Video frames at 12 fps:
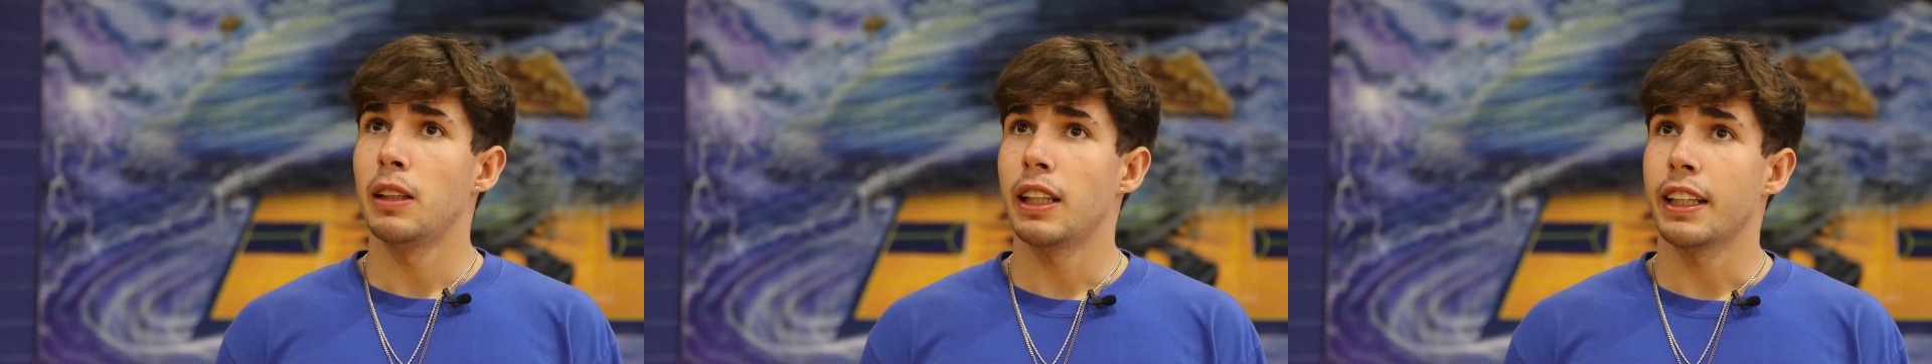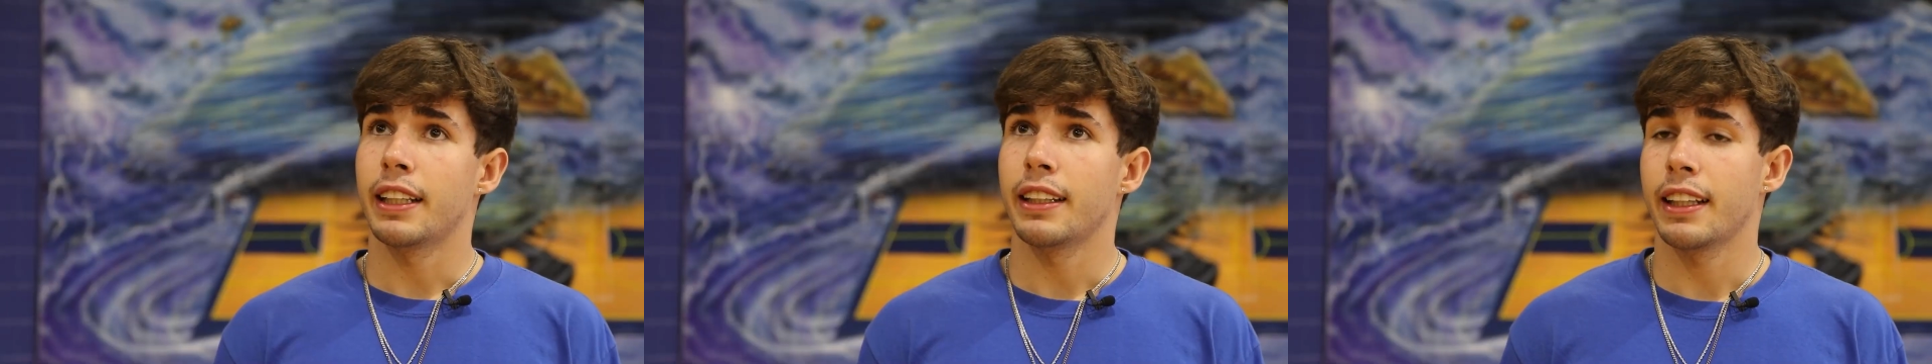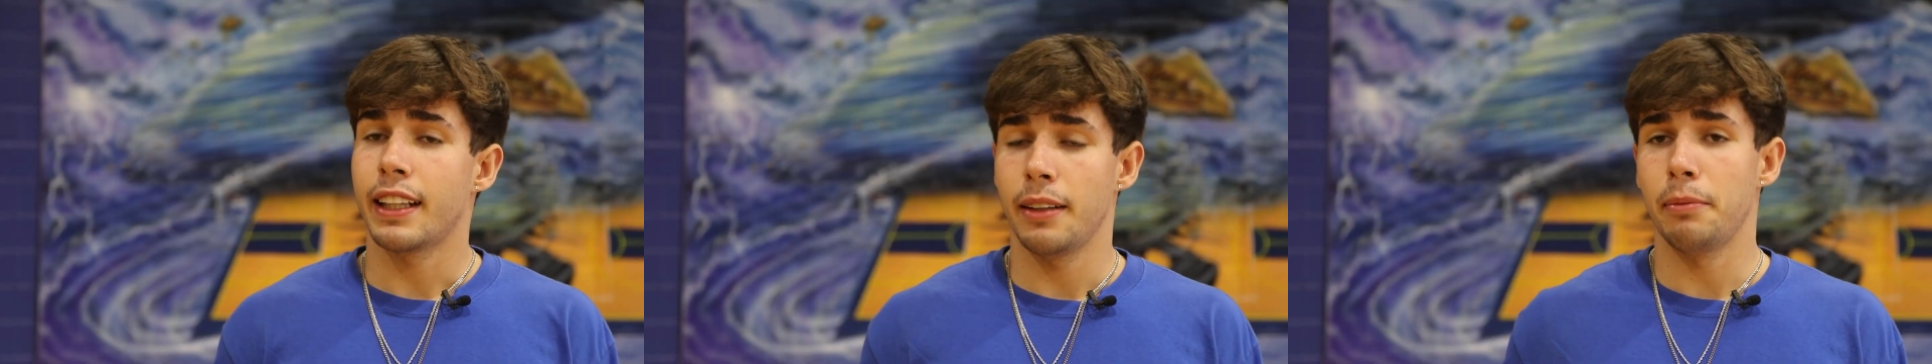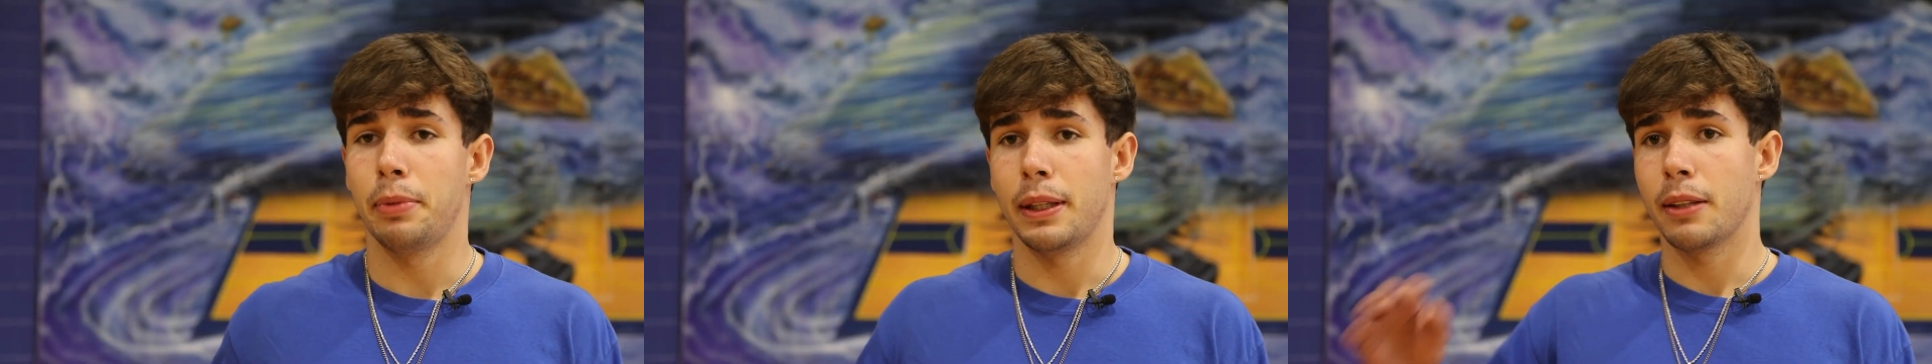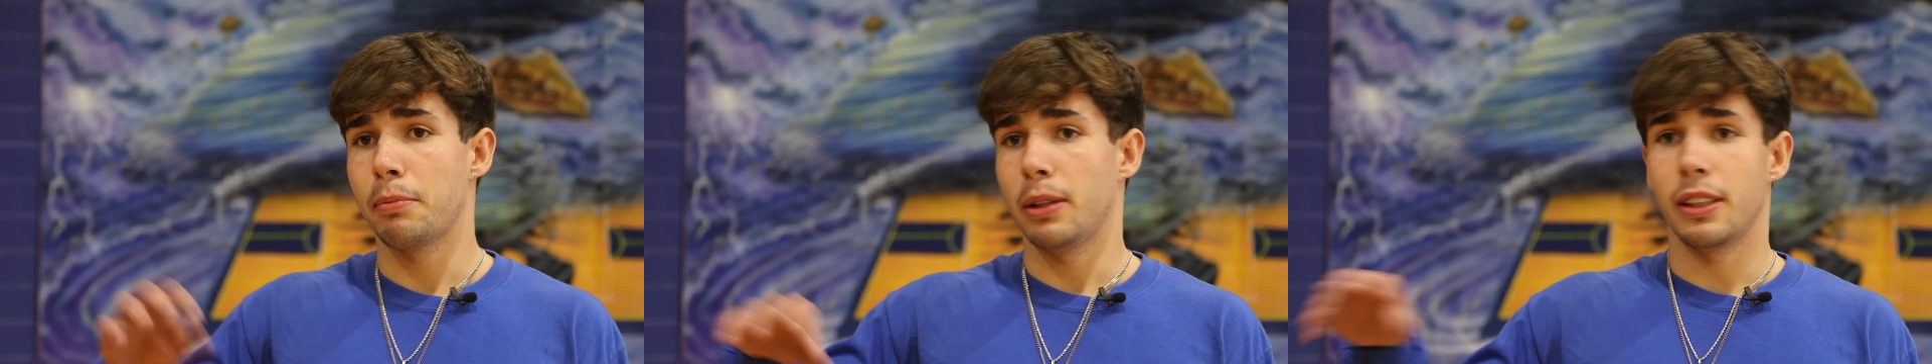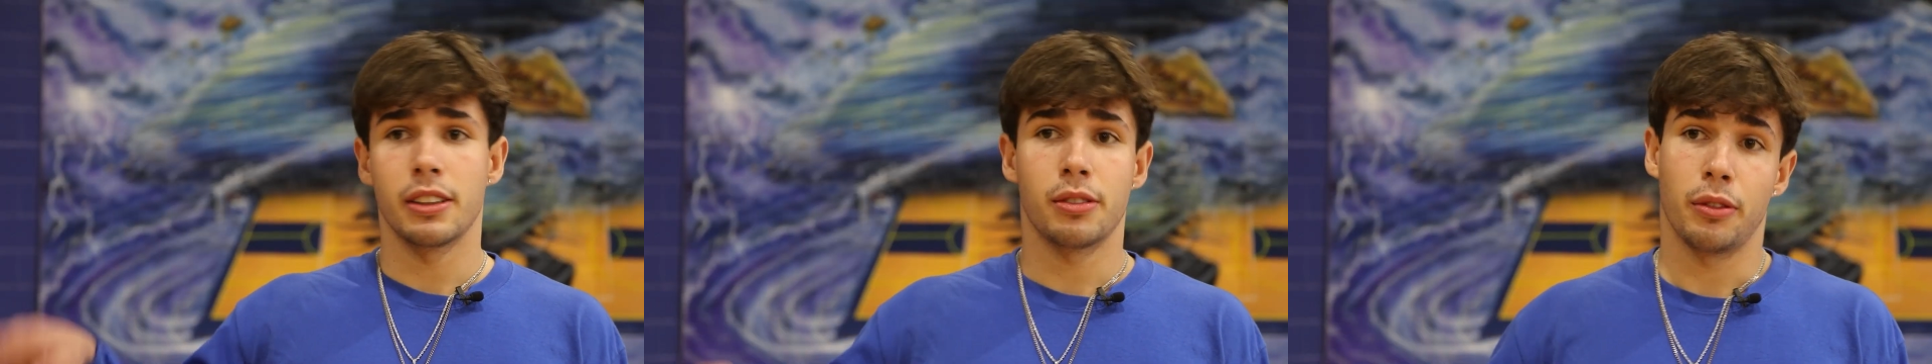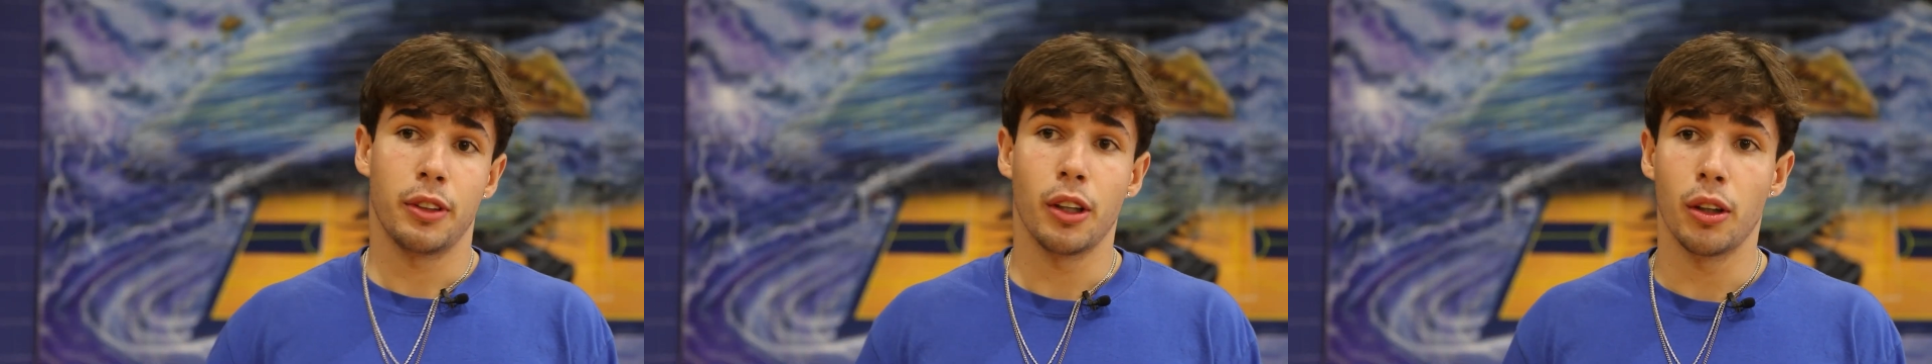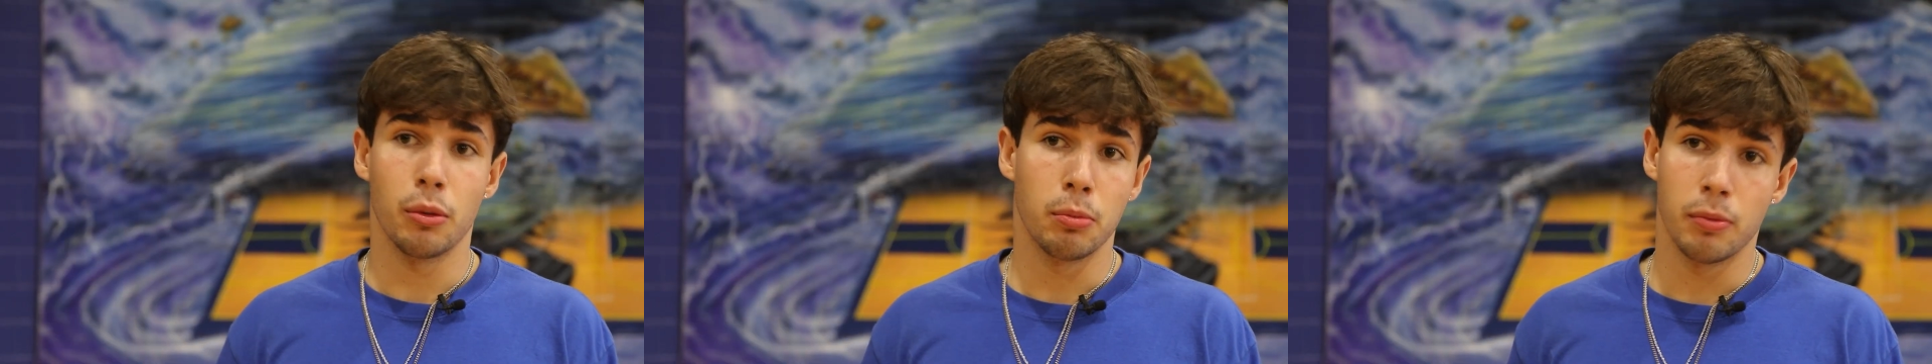like they can pick players from the
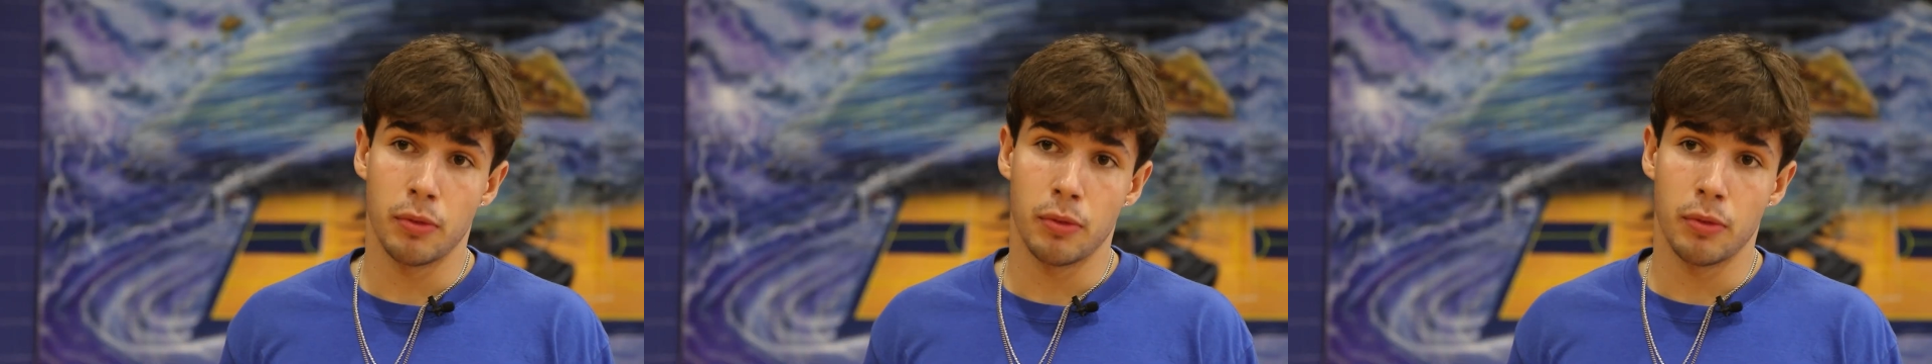whole,